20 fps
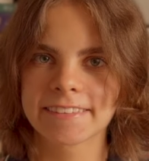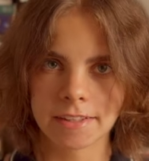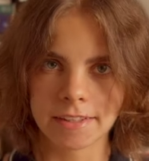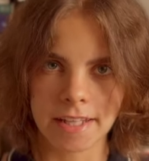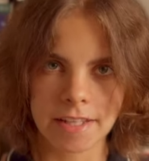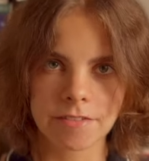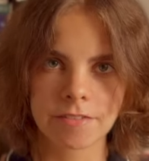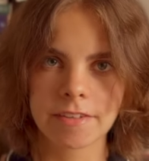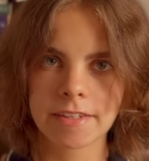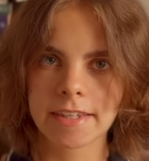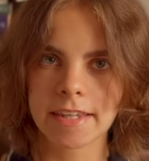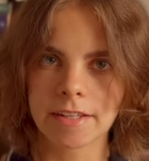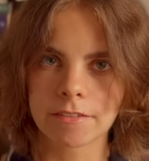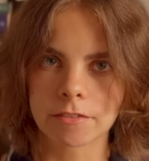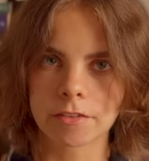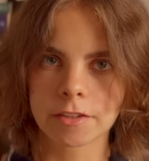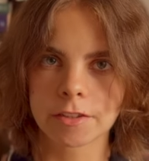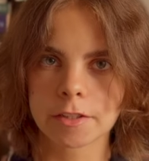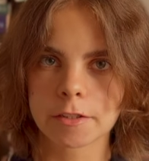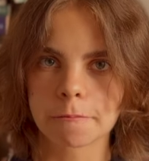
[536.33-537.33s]
Levy
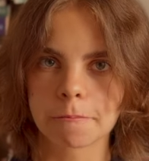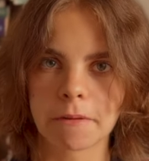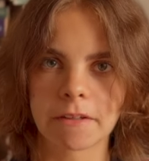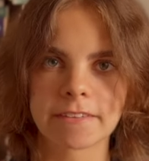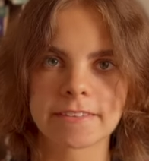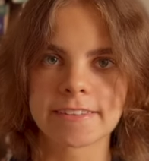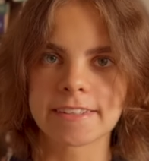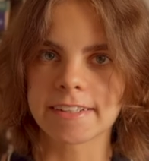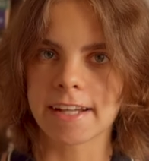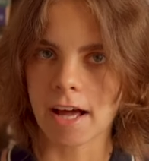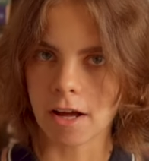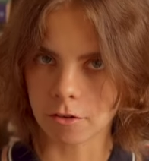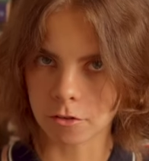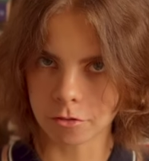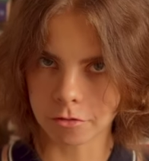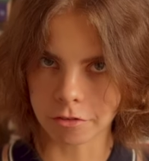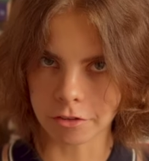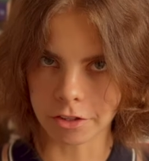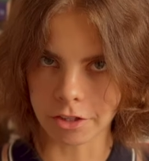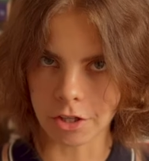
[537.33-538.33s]
never spells it out
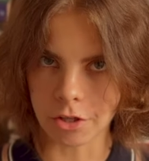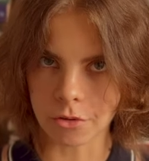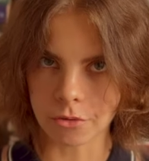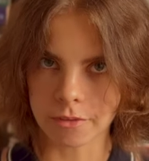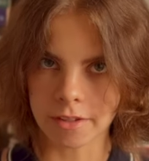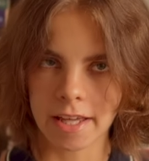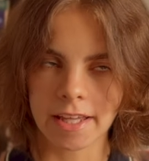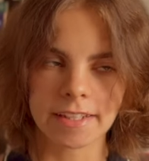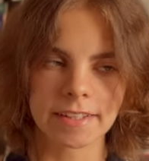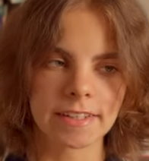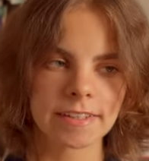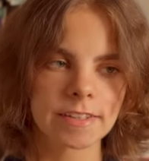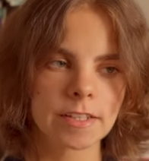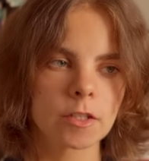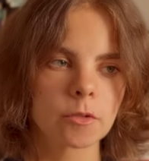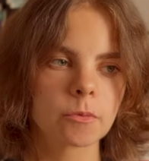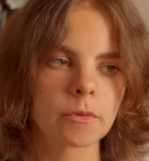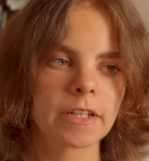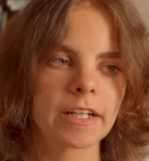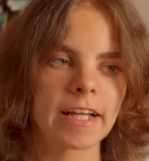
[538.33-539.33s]
for you, and this
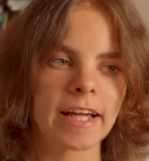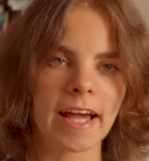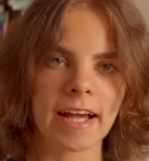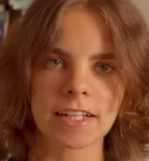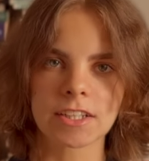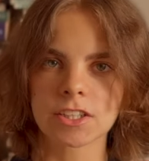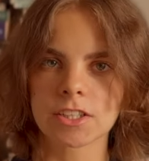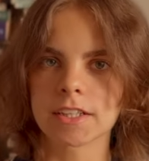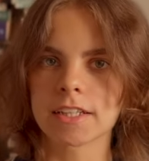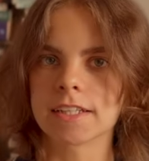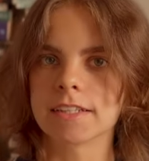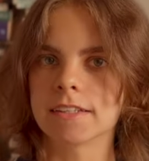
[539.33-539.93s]
is what I actually